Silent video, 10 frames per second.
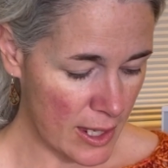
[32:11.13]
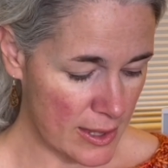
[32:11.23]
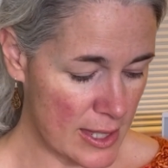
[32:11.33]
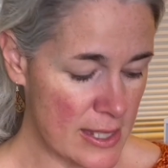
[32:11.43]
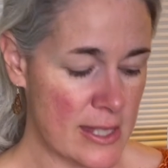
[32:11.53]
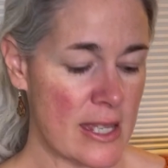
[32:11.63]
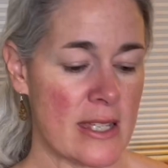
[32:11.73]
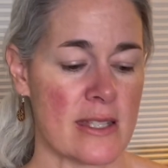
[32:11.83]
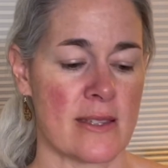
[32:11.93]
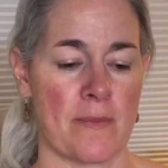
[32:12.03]
This
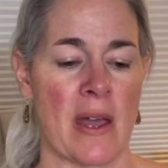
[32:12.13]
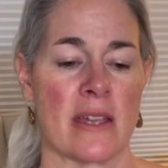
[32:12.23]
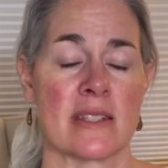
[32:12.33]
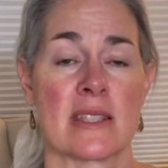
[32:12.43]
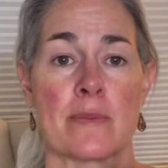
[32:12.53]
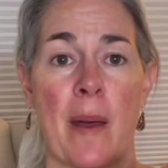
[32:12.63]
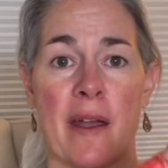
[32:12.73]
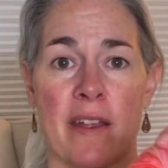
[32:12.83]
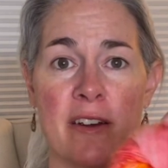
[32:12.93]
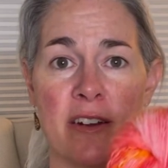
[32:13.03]
is my
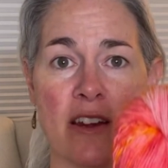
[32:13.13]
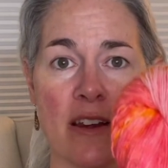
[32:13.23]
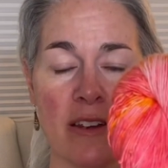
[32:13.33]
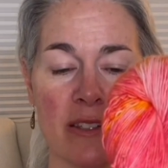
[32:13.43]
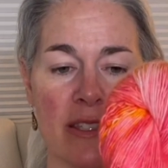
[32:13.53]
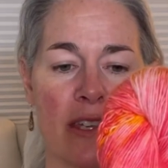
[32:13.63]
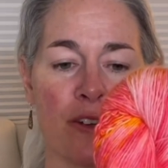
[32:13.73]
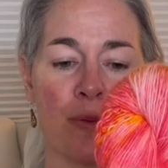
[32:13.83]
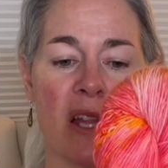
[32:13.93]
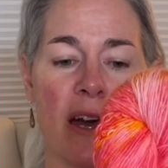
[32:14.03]
SPIRE single
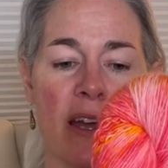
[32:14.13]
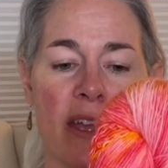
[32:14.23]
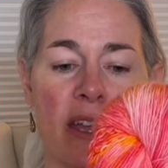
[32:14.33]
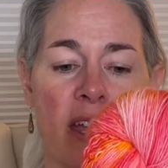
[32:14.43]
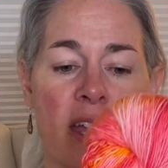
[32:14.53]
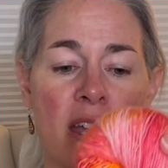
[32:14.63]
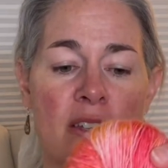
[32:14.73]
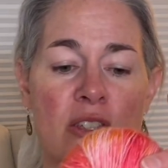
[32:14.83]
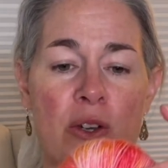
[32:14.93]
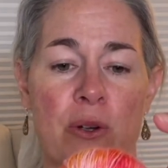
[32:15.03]
ply.
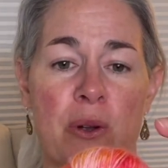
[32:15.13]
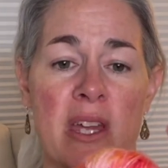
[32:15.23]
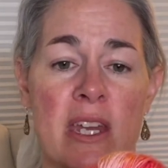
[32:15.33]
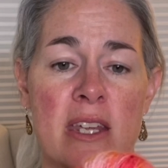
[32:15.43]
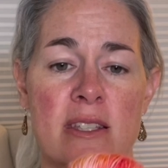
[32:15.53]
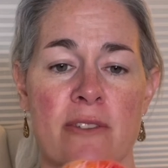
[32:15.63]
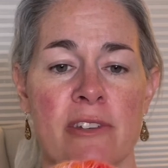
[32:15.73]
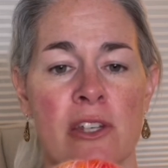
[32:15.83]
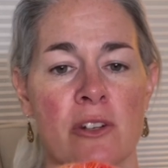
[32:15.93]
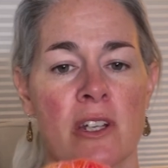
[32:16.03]
So it is a
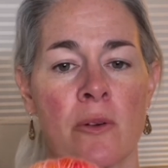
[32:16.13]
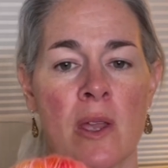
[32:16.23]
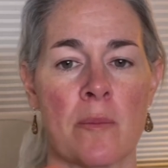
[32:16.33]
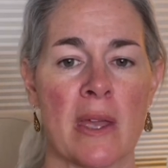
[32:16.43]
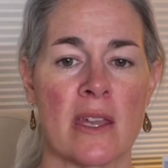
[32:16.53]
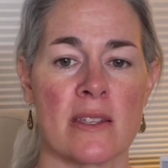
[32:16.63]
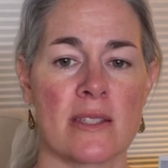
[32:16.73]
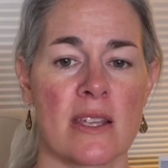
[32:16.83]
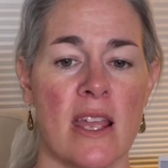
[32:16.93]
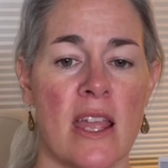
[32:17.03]
fingering weight
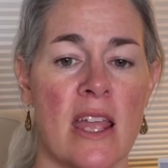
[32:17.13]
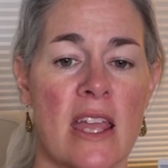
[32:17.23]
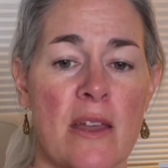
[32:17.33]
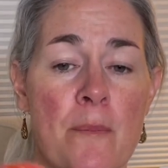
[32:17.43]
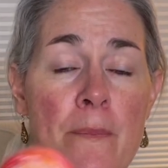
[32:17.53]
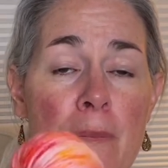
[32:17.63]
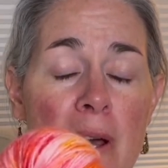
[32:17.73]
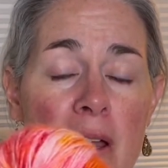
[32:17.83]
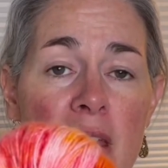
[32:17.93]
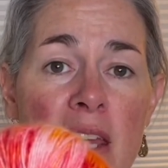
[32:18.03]
base,
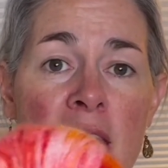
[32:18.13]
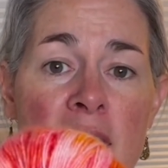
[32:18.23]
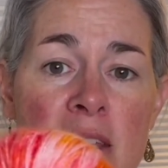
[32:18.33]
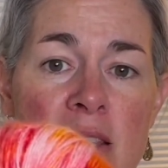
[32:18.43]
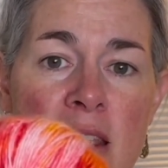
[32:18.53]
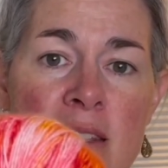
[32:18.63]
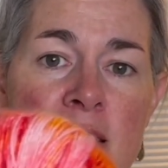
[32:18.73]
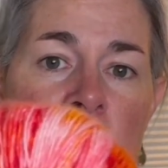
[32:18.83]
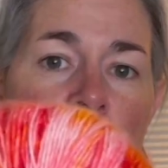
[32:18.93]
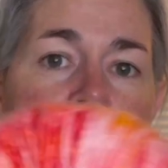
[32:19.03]
but it is a
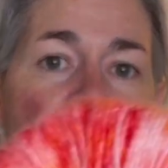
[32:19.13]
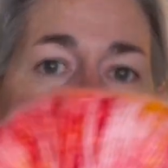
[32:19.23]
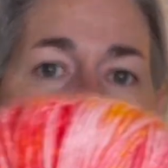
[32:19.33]
single ply